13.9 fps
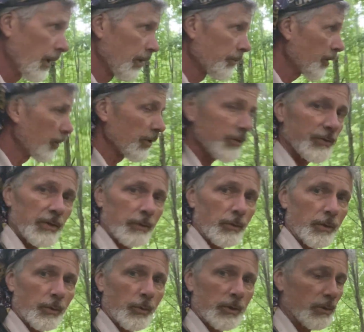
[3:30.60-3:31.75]
But we'll see
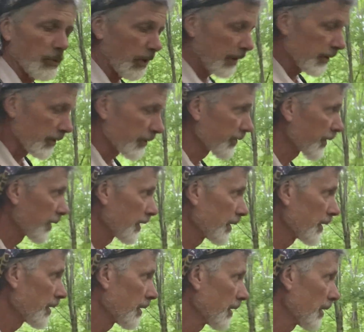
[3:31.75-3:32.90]
what the weather is going
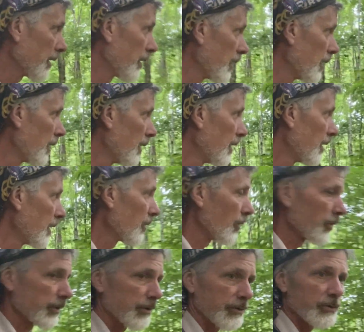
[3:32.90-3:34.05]
to
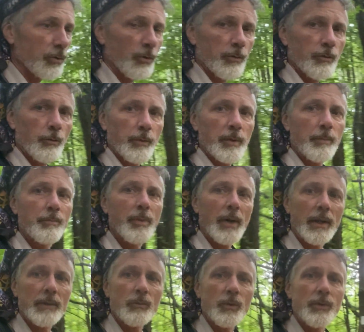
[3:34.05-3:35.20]
hold in store for me.
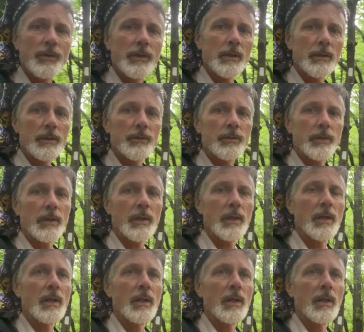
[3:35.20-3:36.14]
But with Killington,